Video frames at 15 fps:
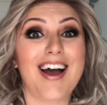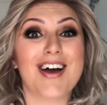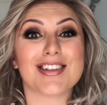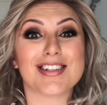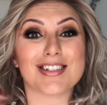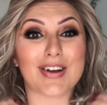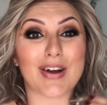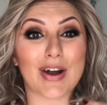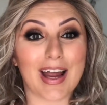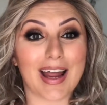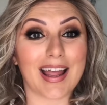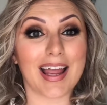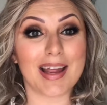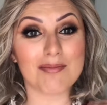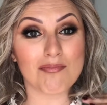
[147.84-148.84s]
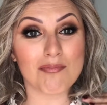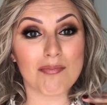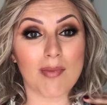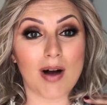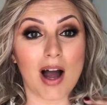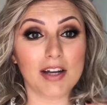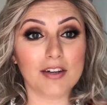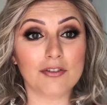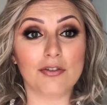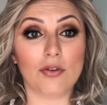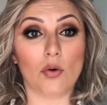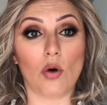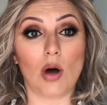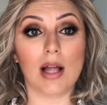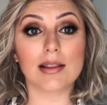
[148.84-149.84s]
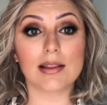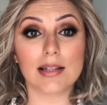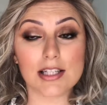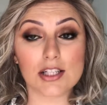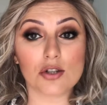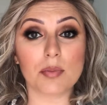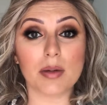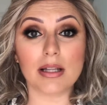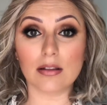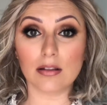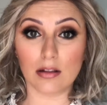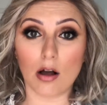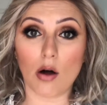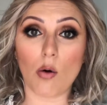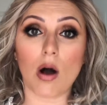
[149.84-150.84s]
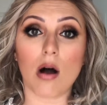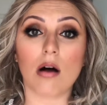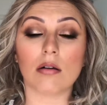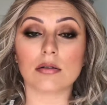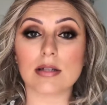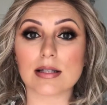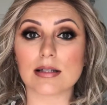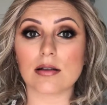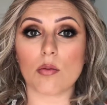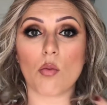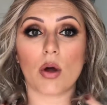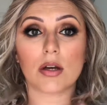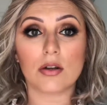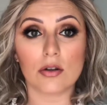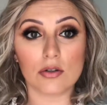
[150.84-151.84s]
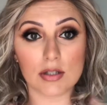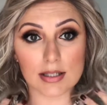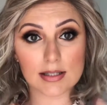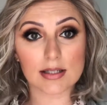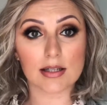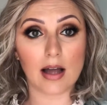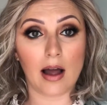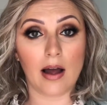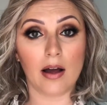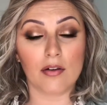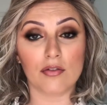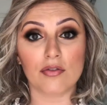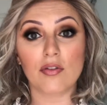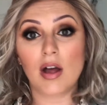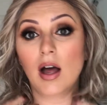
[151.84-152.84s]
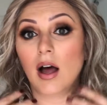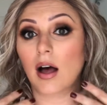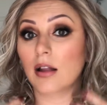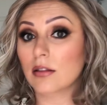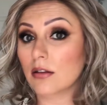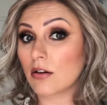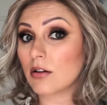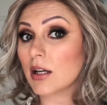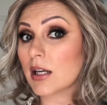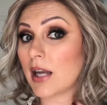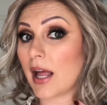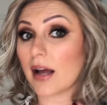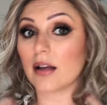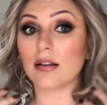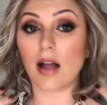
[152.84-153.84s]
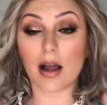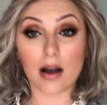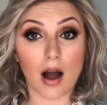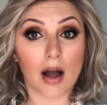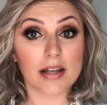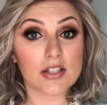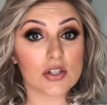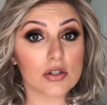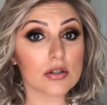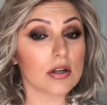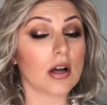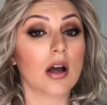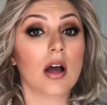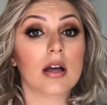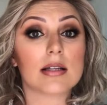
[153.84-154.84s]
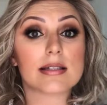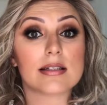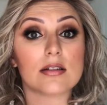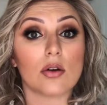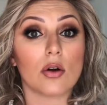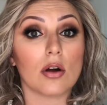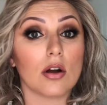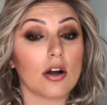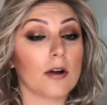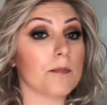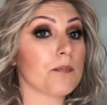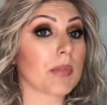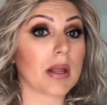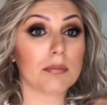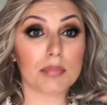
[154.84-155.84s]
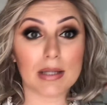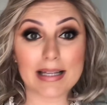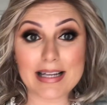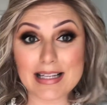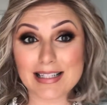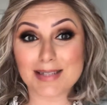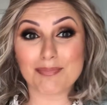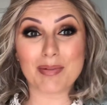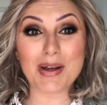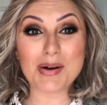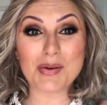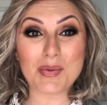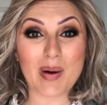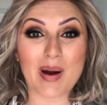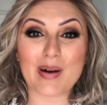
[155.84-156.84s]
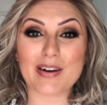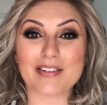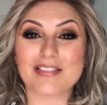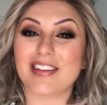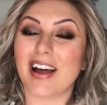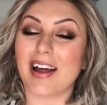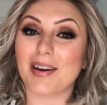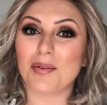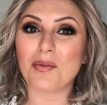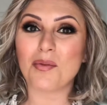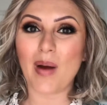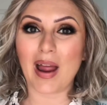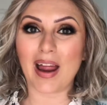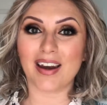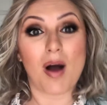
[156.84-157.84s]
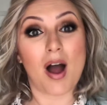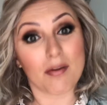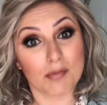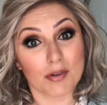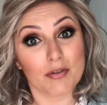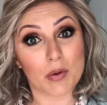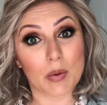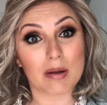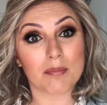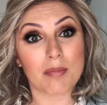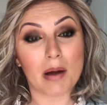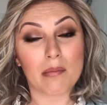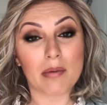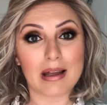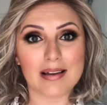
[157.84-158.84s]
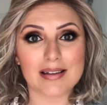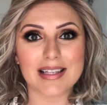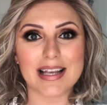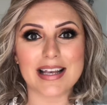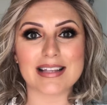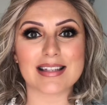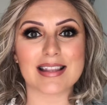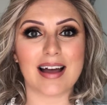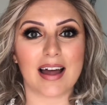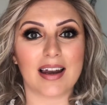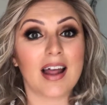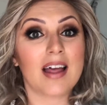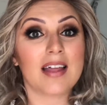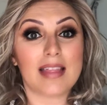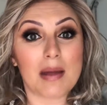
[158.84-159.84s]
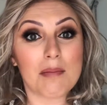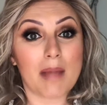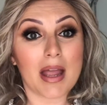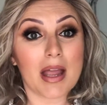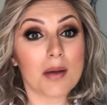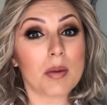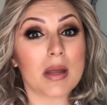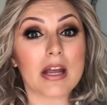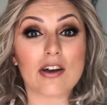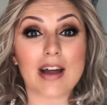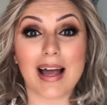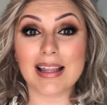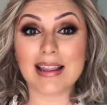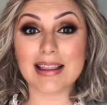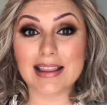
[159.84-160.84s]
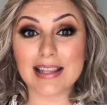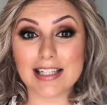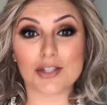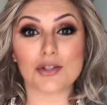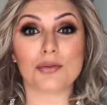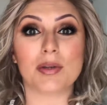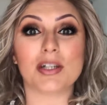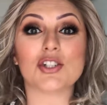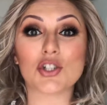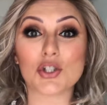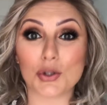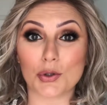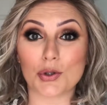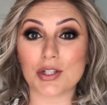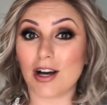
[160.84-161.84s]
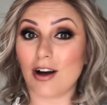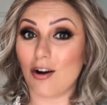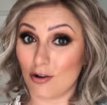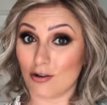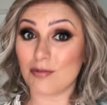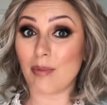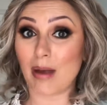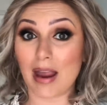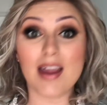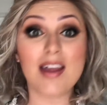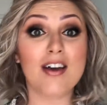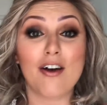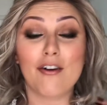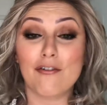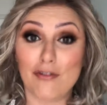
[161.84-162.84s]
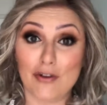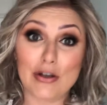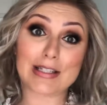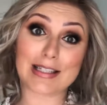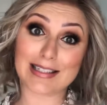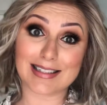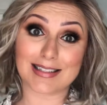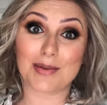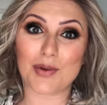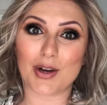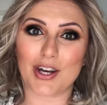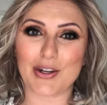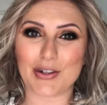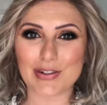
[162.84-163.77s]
so it might fall a little bit lower on someone who doesn't have a longer neck like I do. So please be aware of that when I'm reviewing my wigs, is that they may appear a little bit shorter on me versus someone else.